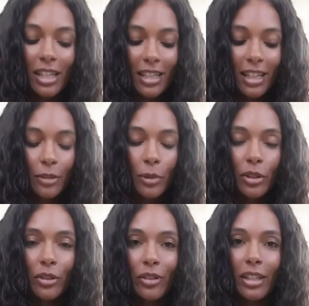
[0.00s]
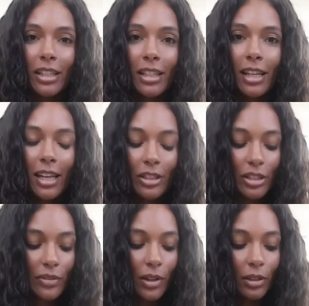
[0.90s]
and then with green, I
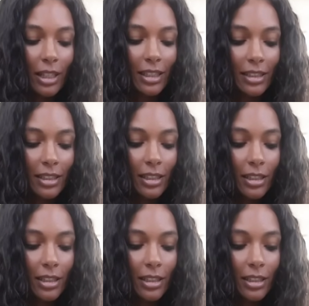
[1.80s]
just felt like,